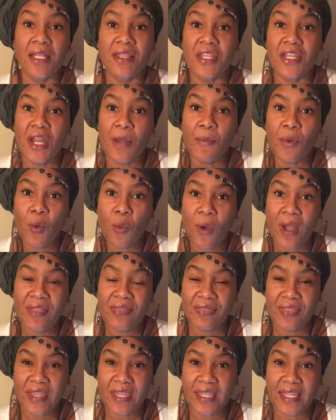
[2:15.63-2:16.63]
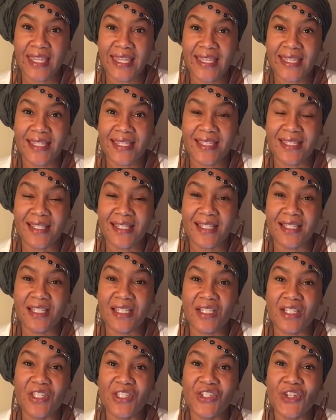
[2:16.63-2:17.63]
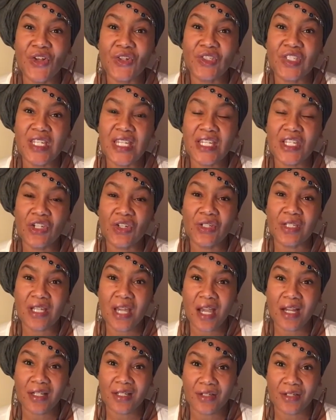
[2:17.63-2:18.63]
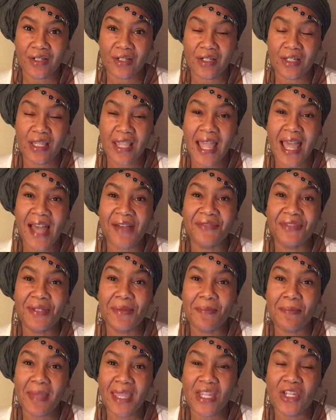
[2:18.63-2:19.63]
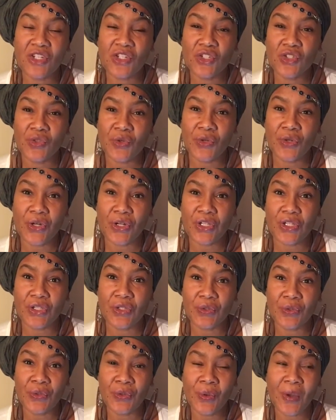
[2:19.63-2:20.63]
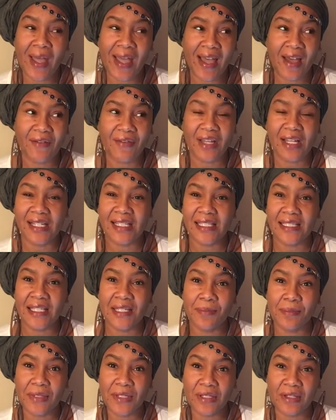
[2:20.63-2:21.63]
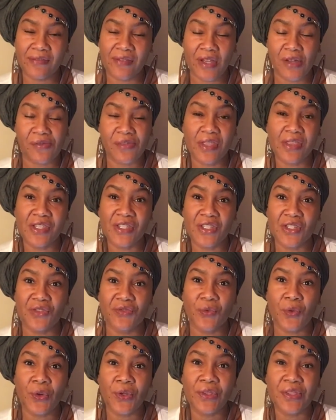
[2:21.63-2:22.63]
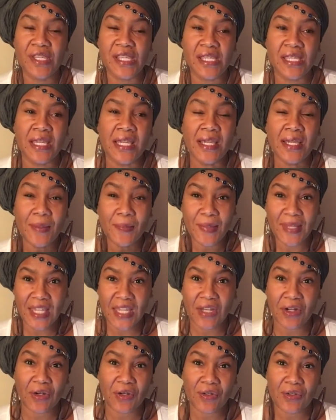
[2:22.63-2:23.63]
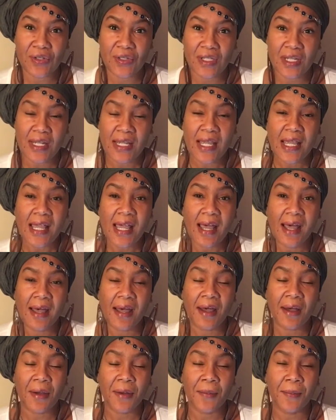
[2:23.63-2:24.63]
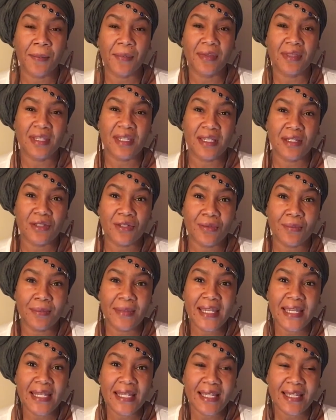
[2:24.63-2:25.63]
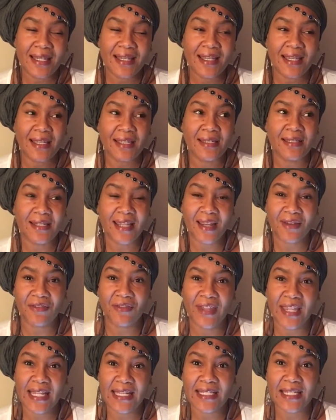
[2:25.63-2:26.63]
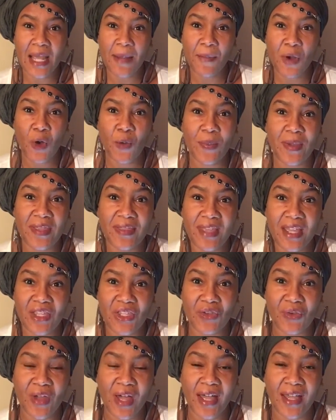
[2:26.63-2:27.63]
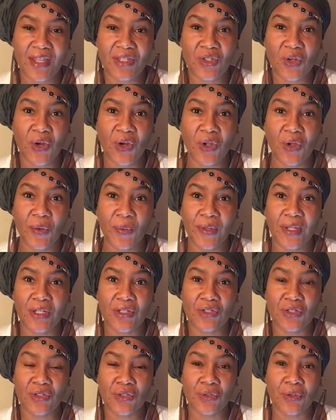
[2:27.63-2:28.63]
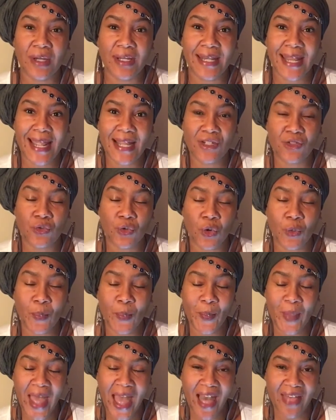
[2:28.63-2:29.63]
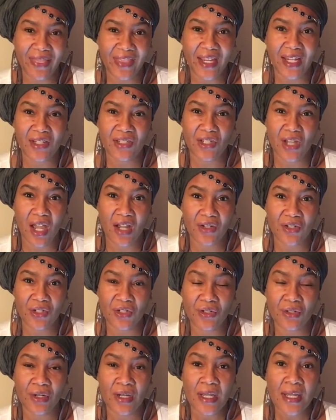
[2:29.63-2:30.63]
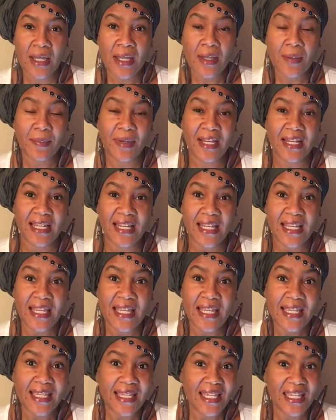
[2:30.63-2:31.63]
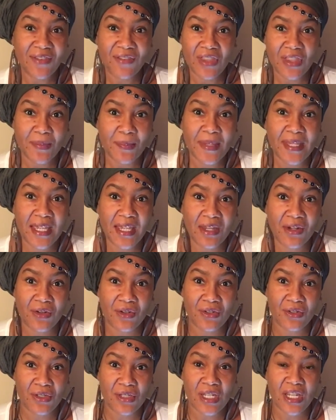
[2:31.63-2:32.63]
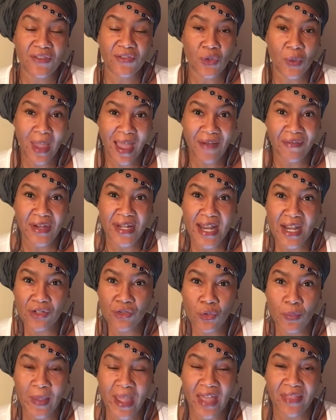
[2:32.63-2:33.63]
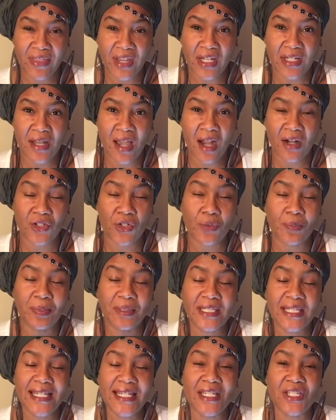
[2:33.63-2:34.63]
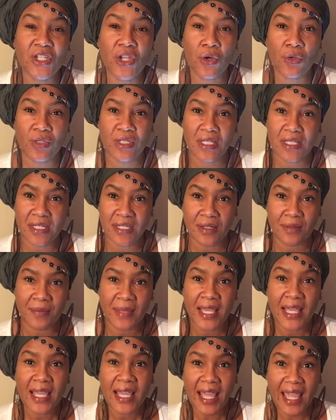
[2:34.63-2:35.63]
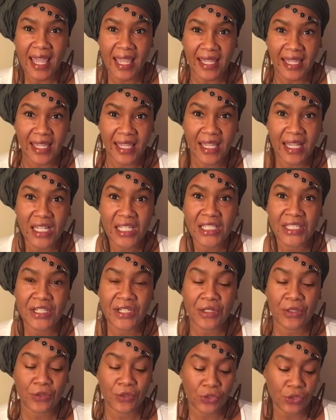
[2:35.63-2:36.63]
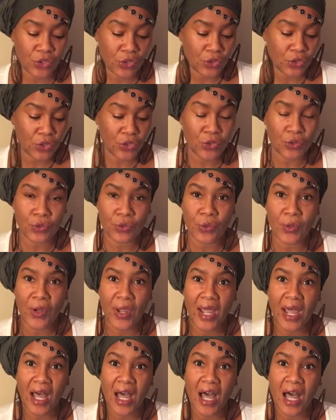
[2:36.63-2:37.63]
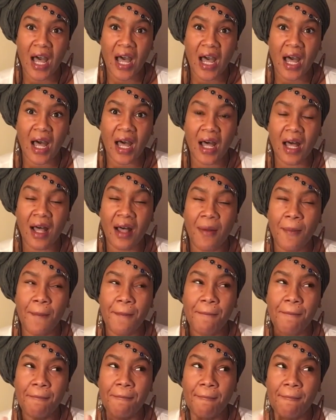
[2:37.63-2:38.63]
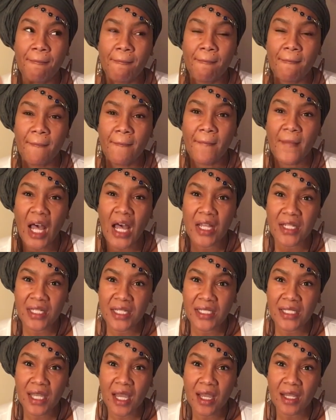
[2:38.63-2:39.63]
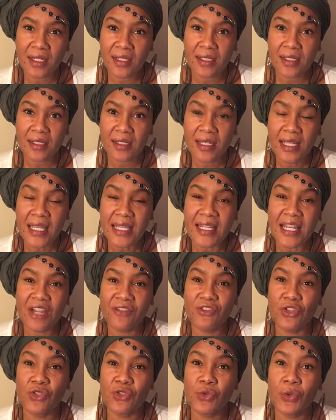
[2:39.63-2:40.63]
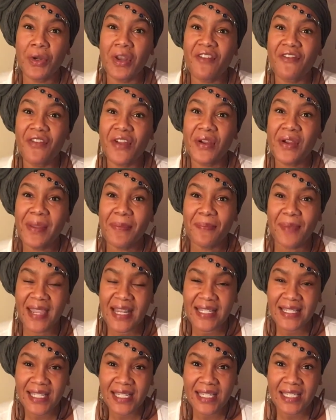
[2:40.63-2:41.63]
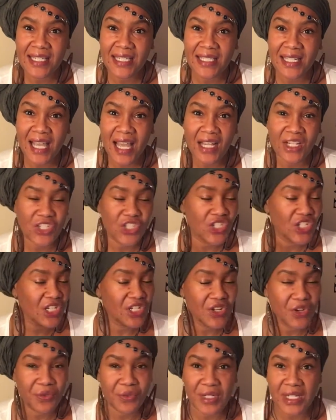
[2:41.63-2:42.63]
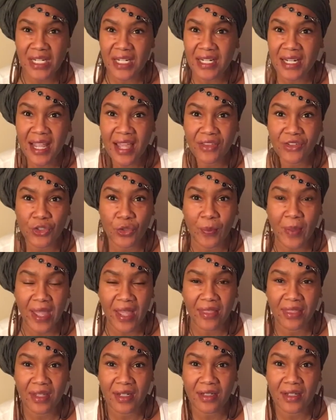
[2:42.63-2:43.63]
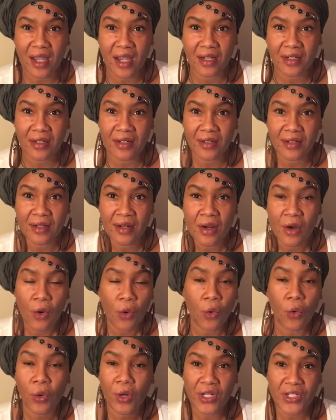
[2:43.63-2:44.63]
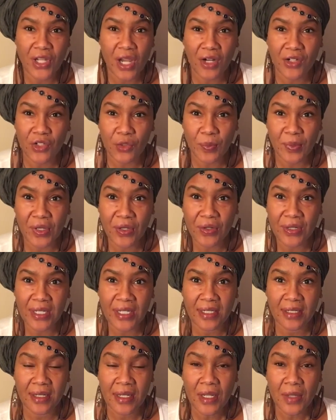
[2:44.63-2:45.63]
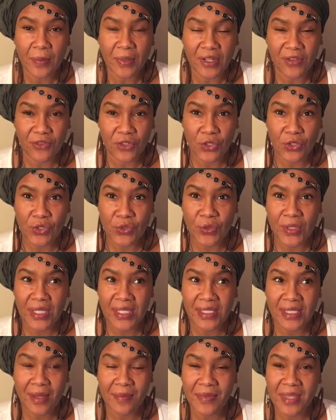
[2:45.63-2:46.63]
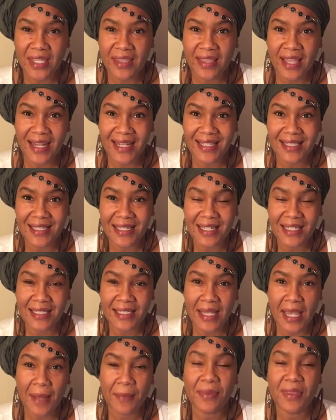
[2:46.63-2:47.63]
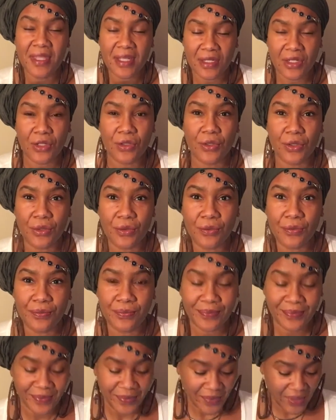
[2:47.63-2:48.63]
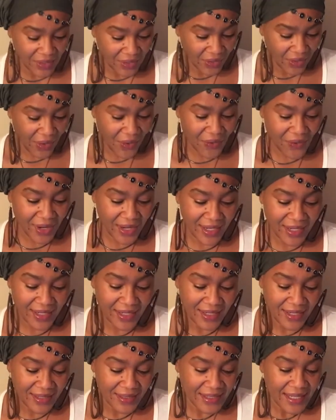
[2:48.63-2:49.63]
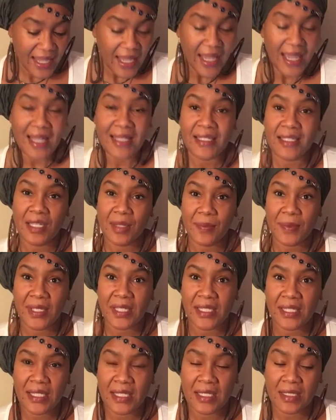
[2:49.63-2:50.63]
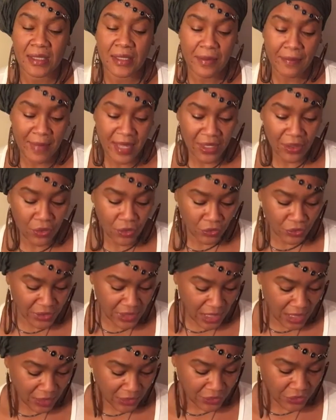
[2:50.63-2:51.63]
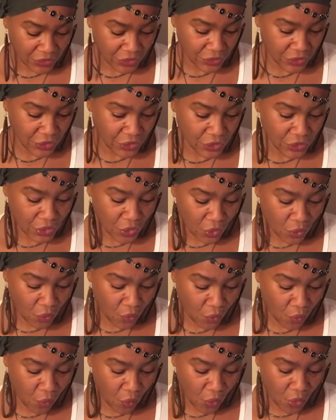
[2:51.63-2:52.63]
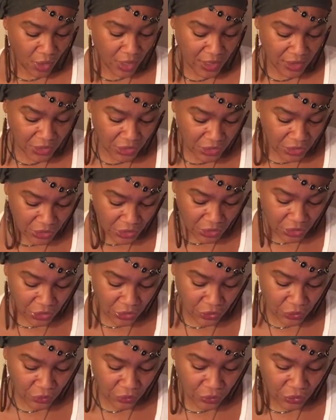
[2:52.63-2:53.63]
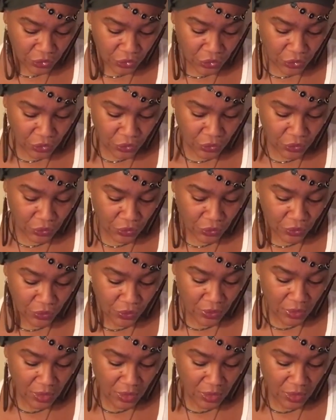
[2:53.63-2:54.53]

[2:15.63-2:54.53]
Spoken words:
the number one thing is consulting your doctor. You have to make sure you have a clean bill of health, and this is for the beginners. The intermediate and advanced, I'm hoping that you guys are going to a naturopathic doctor. But even the beginners, if you have a naturopathic doctor, please go to them and get cleared to do a detox. Now, if you're doing a very basic detox, you don't need a naturopathic doctor or a doctor, period. But if you're doing something that is in depth, then you do. All right. And typically, the medical doctors don't want you to.